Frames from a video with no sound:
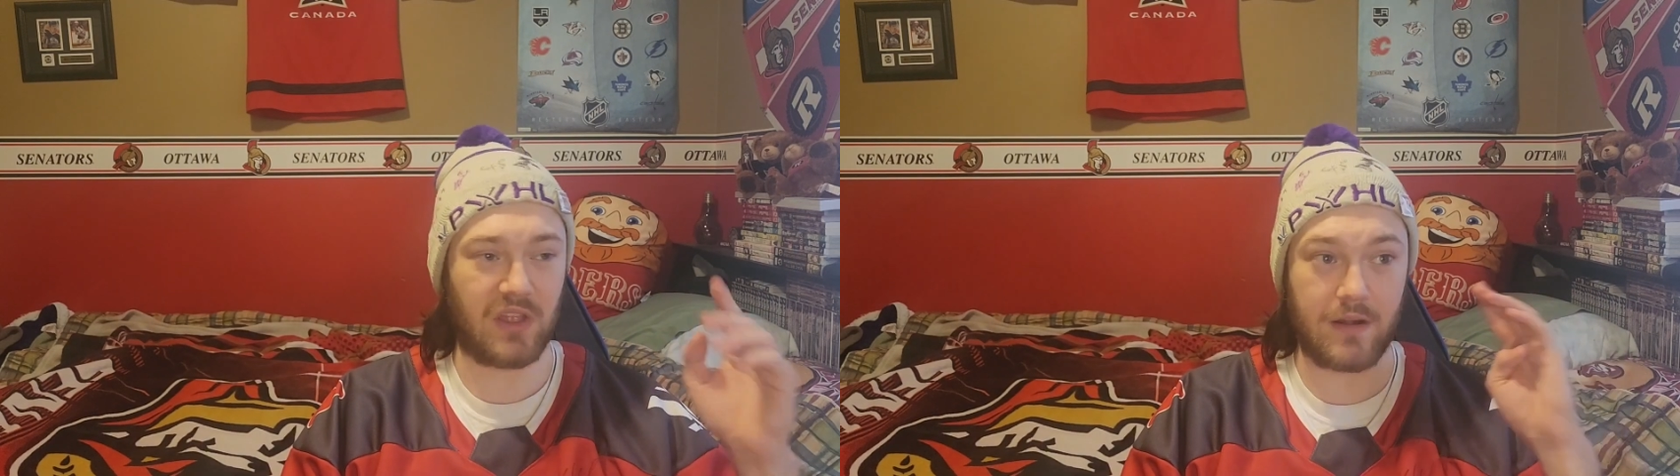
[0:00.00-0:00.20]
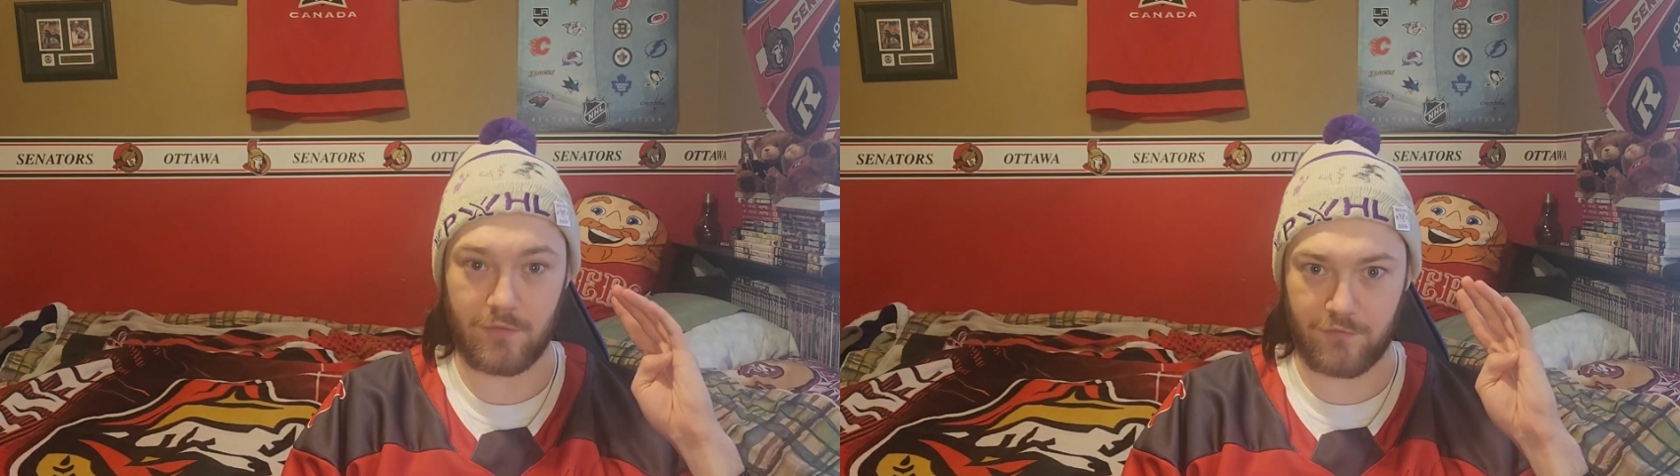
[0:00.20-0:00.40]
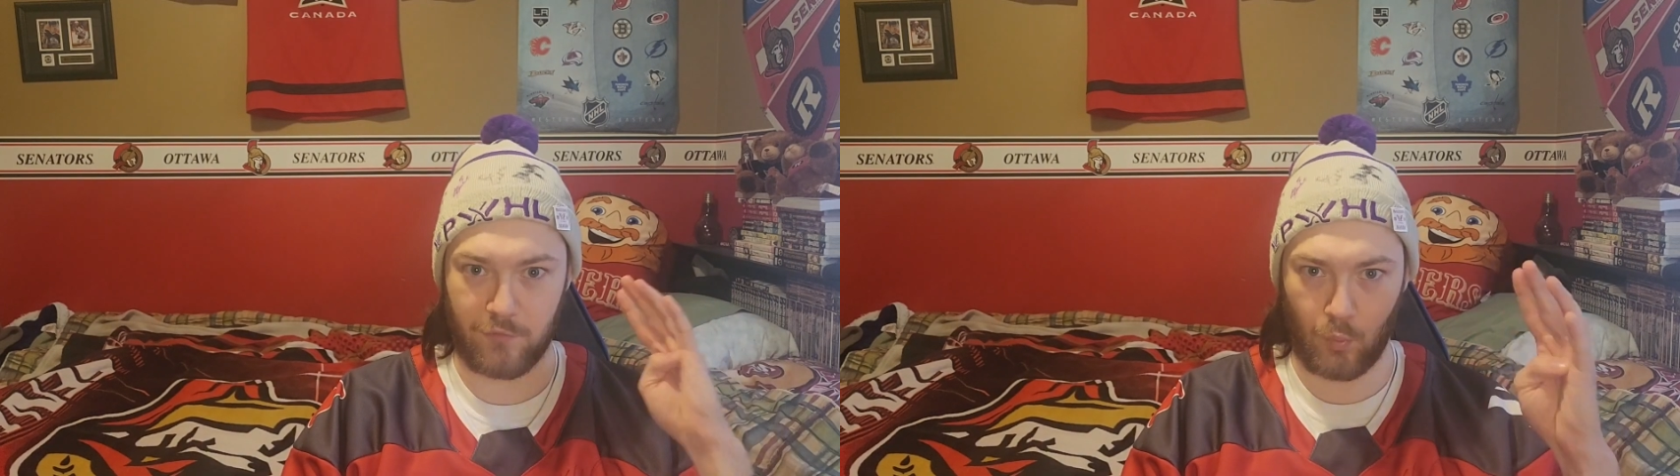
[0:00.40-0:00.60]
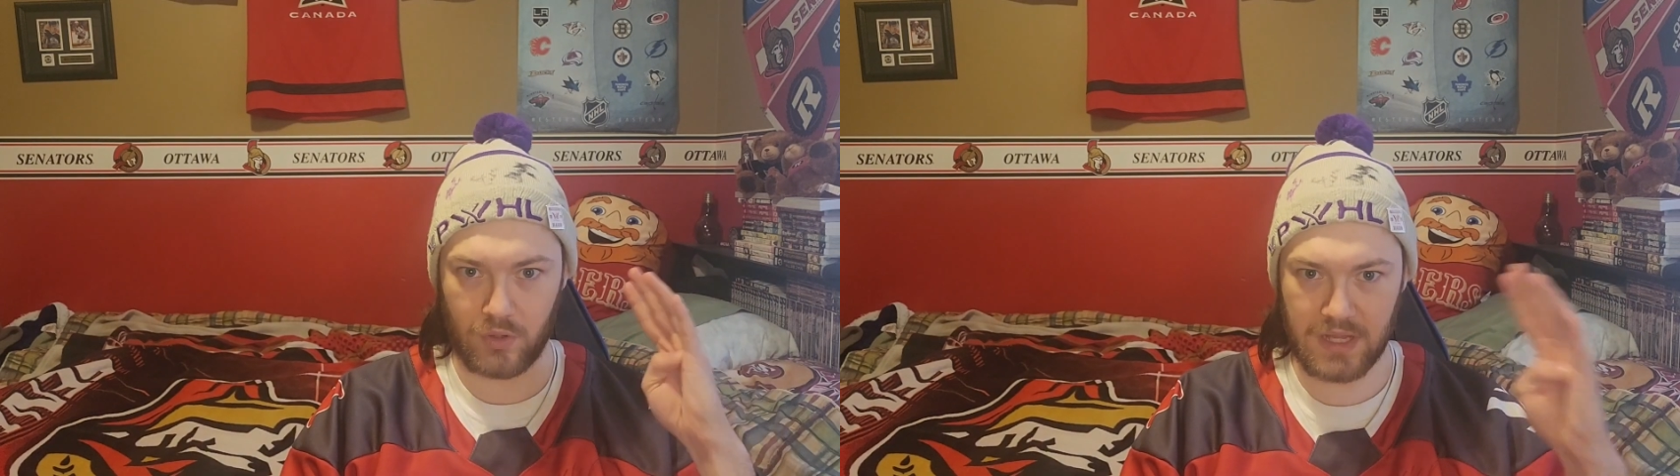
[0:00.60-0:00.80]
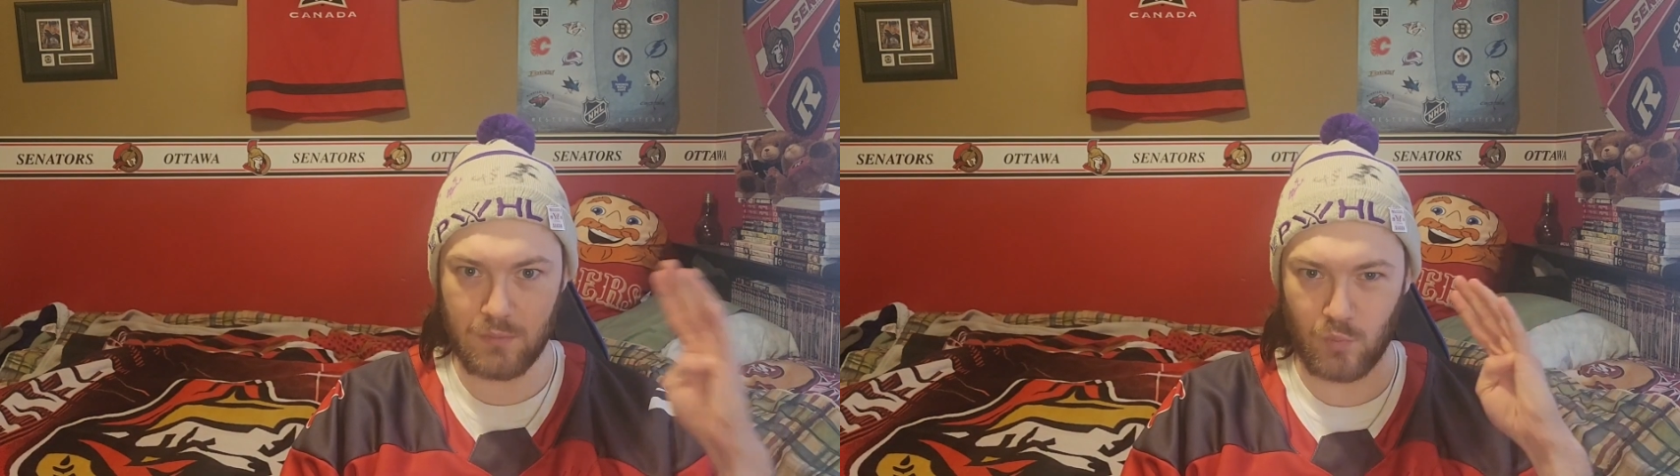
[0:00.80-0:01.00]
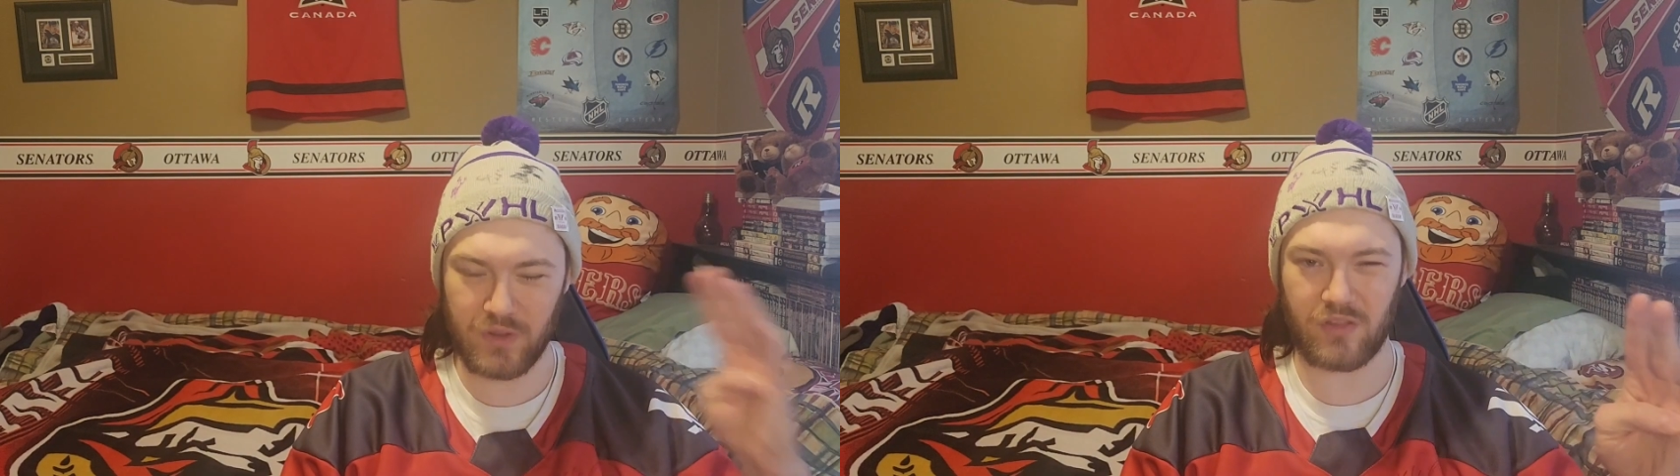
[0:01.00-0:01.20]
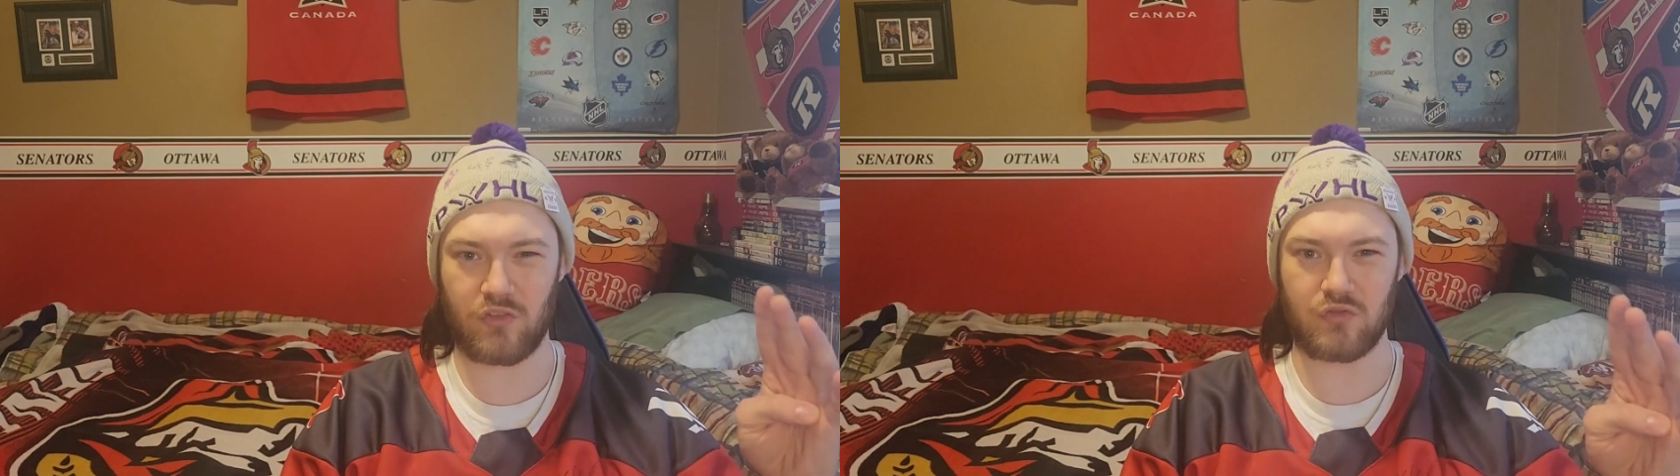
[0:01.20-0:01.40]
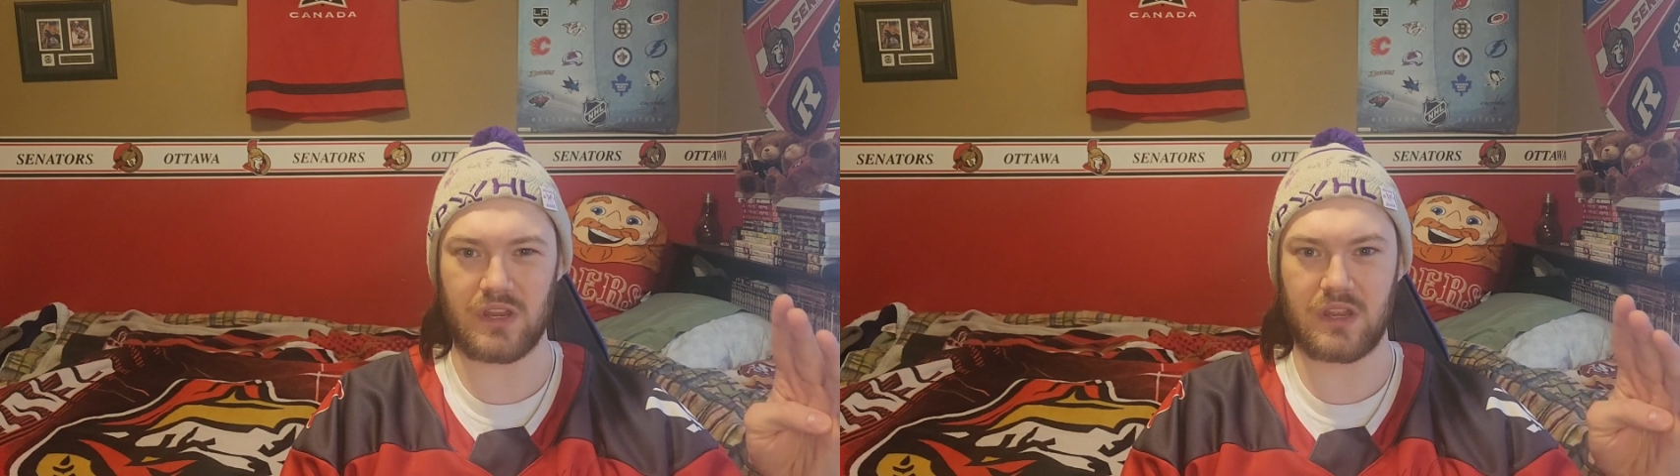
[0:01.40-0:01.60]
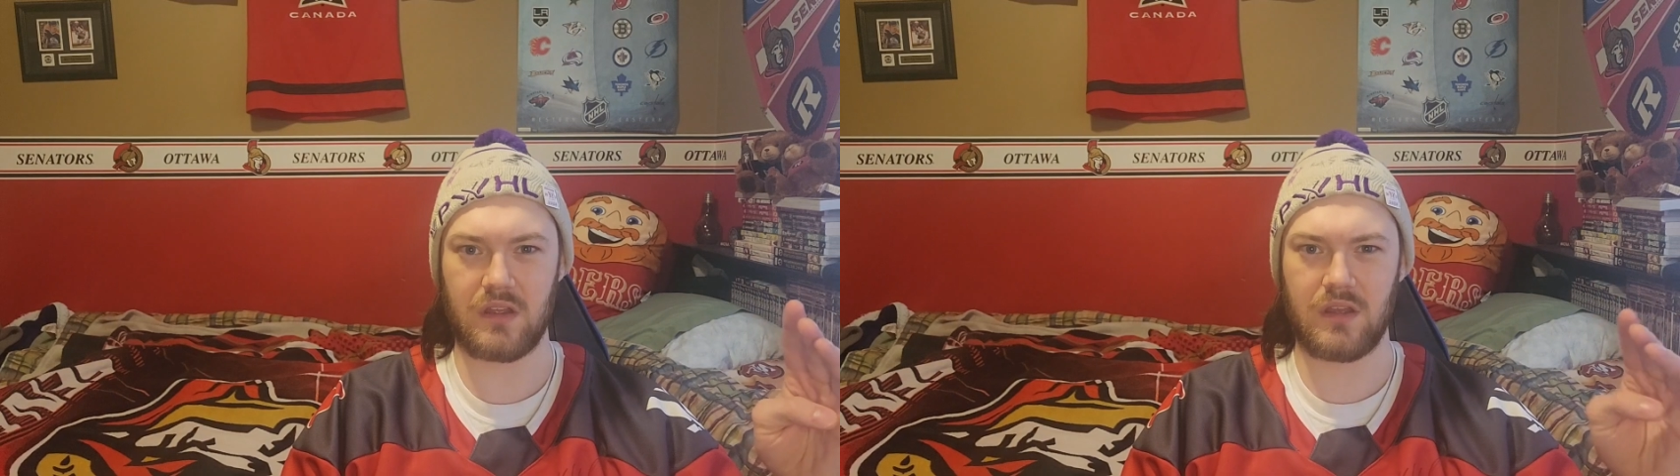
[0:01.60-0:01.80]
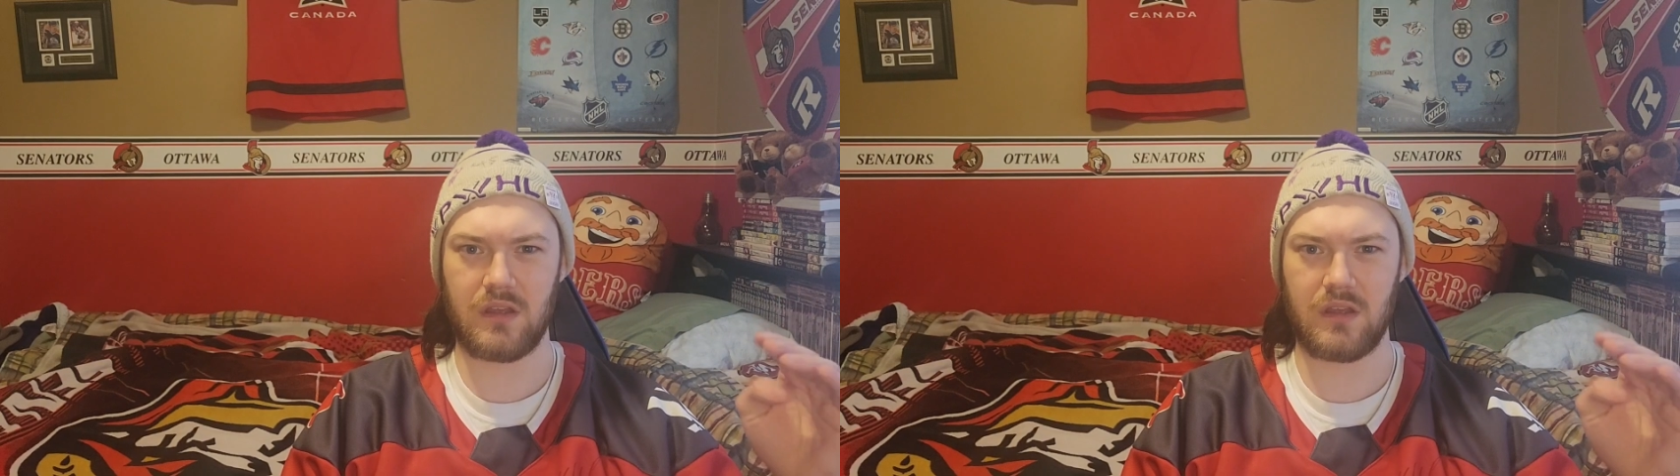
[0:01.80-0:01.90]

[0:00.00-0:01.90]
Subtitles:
and a 4-game win streak.